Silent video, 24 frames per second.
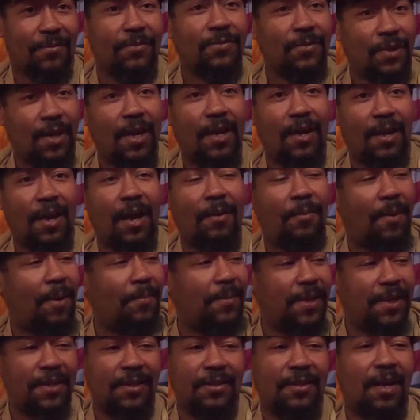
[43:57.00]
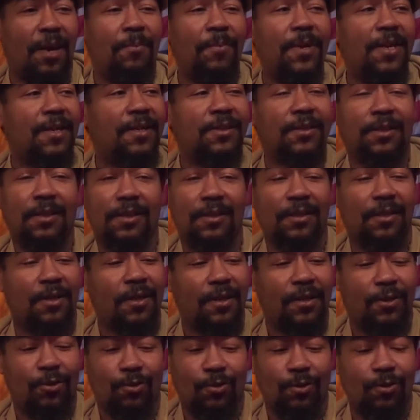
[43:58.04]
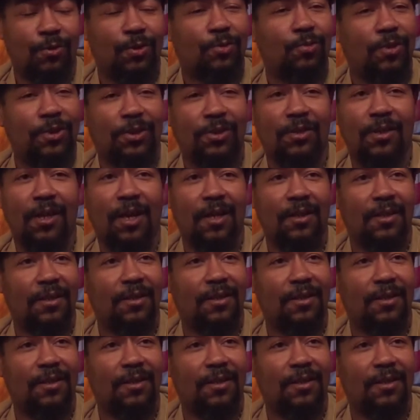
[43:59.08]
Yeah, I mean, it's you use what you got to